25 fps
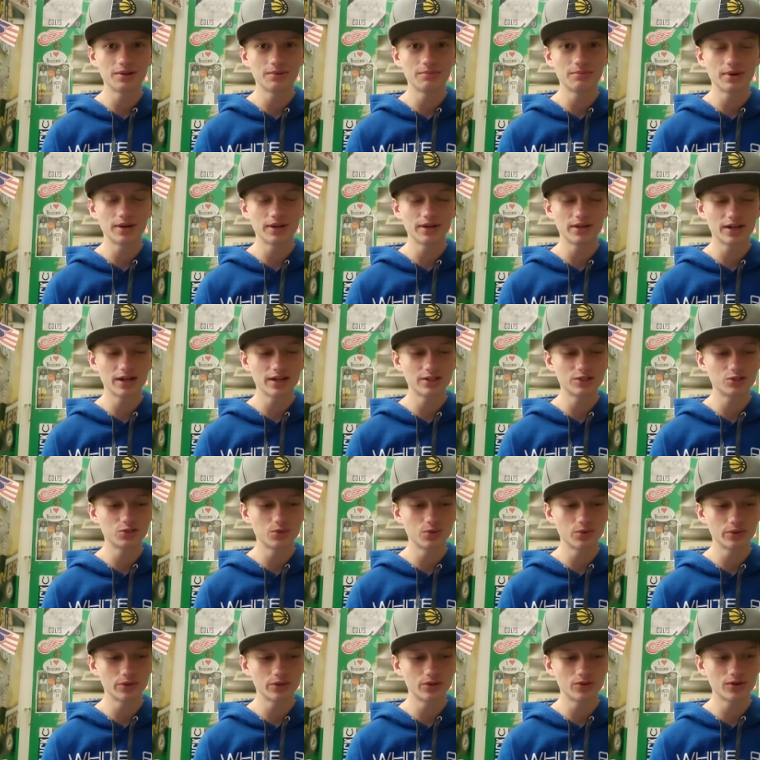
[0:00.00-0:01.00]
my guy
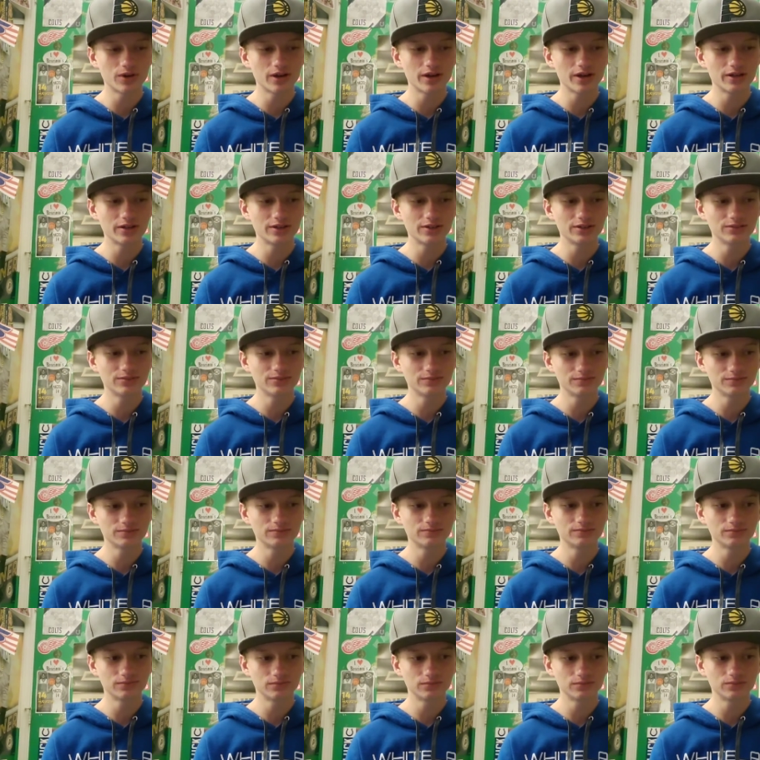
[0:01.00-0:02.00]
Torrey Craig
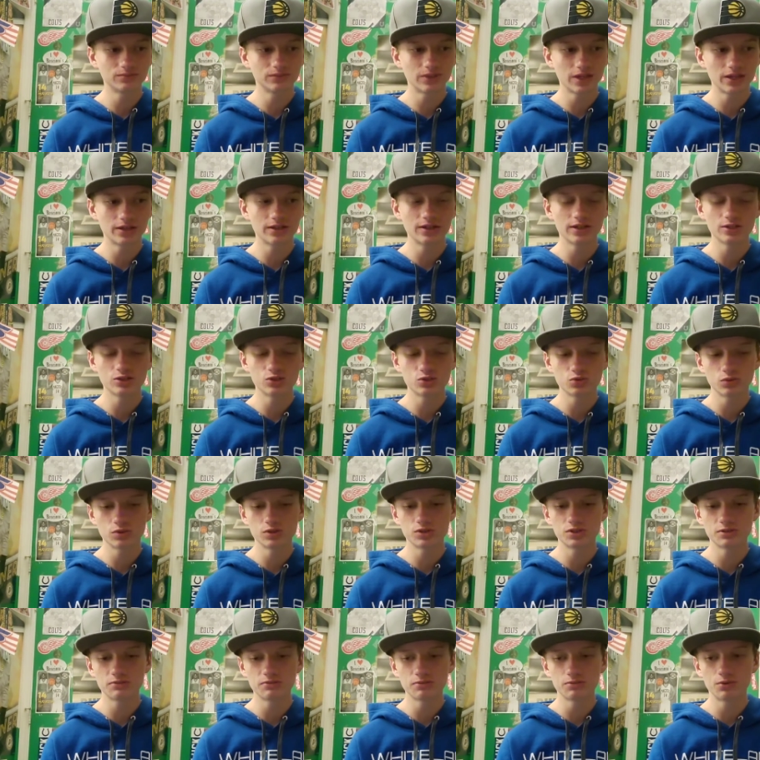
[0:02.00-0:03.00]
had a nice
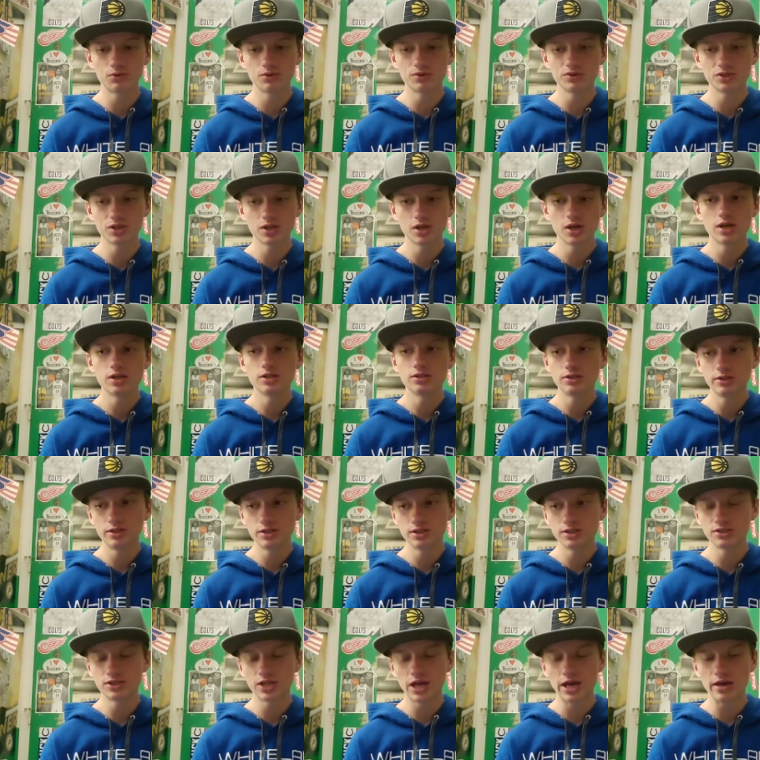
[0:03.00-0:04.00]
27 points. Did
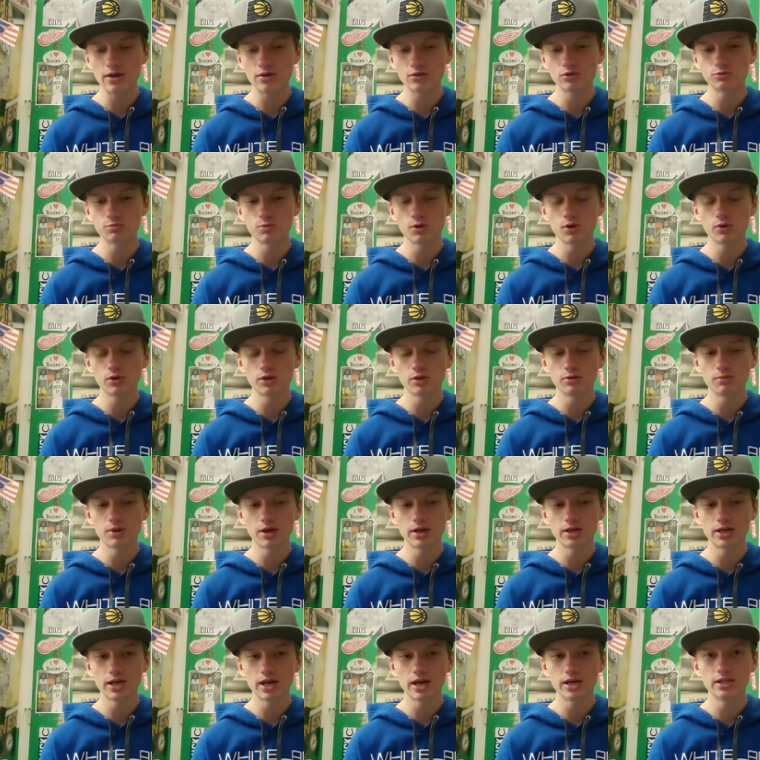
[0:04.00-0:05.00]
get his ankles broken
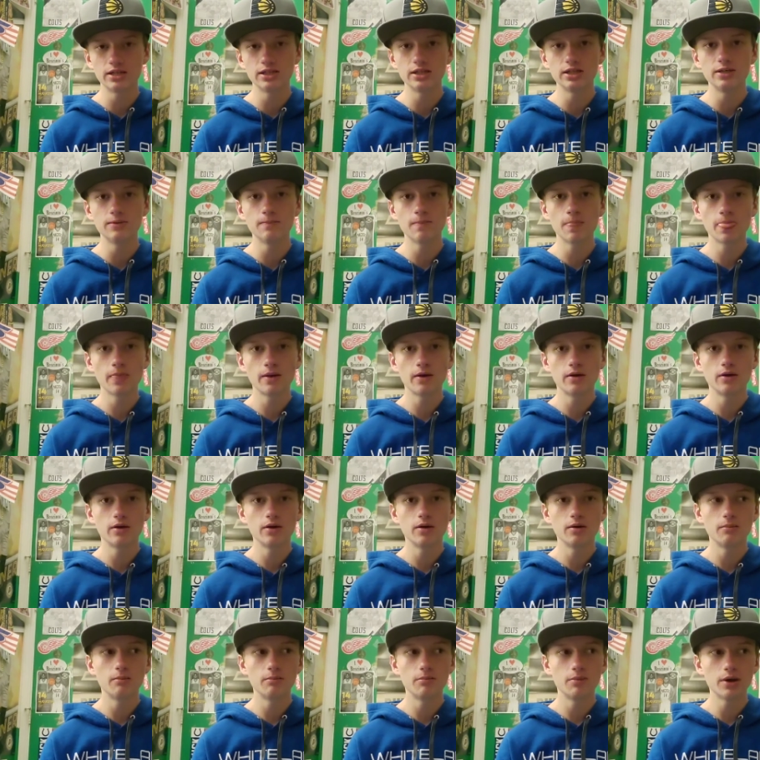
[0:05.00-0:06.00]
by KD,
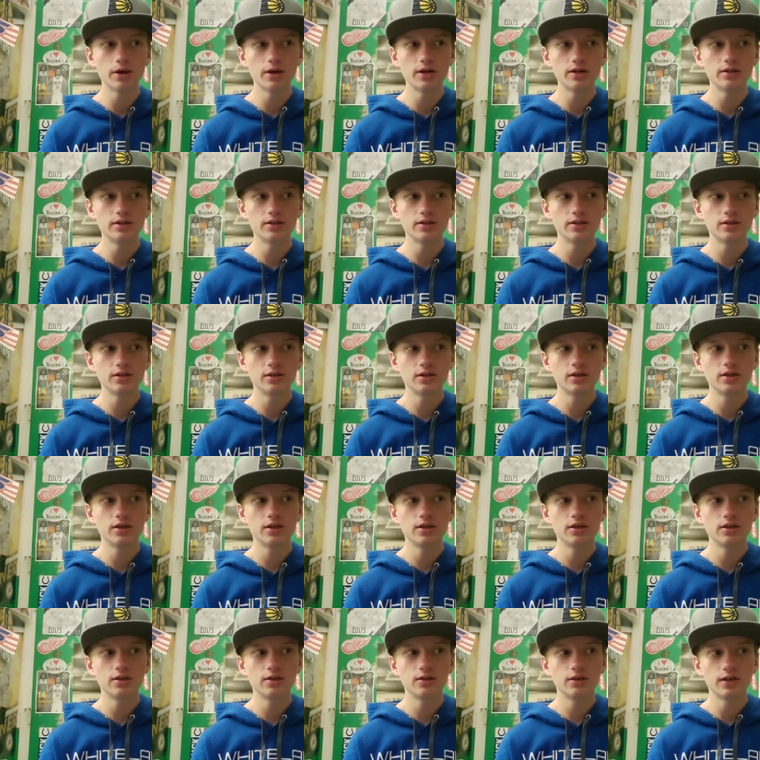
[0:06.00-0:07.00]
but
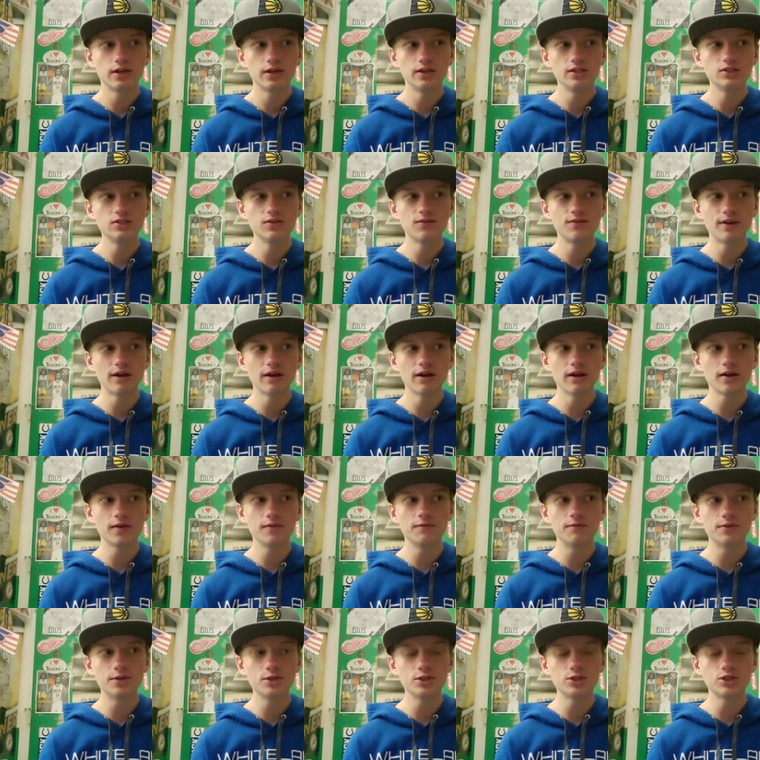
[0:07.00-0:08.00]
he's a very
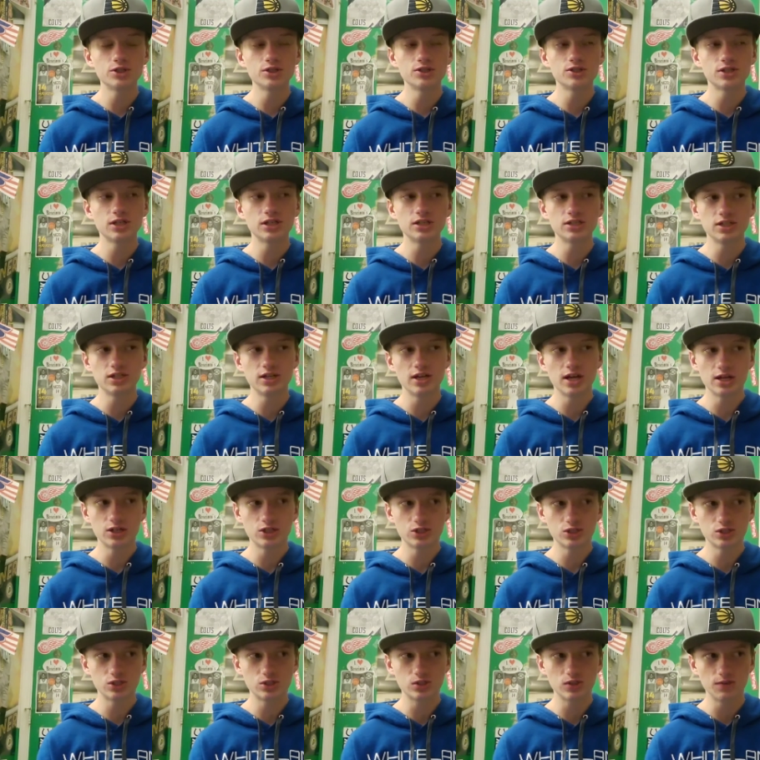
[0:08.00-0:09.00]
vicious and
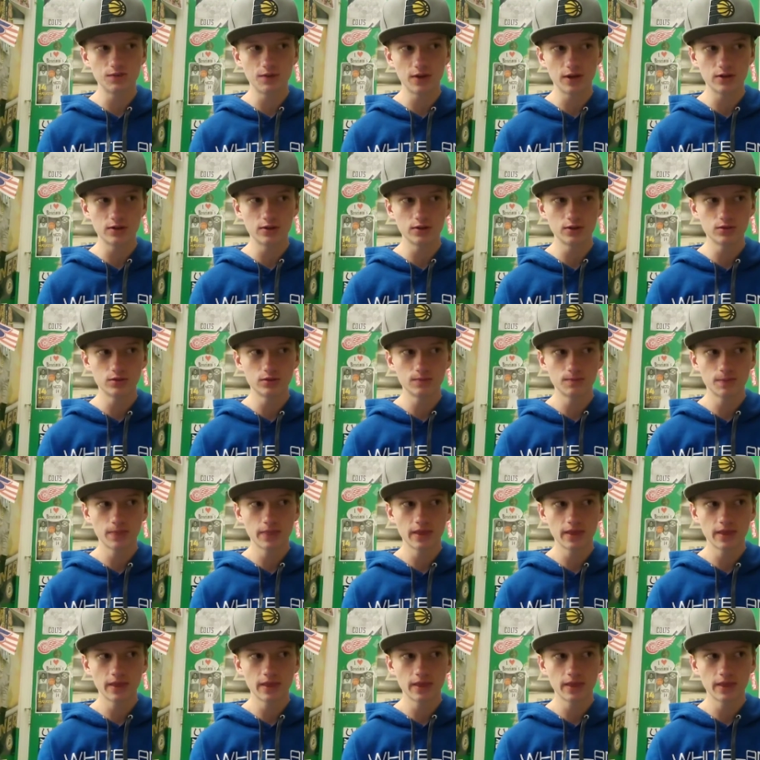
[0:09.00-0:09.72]
tenacious defender.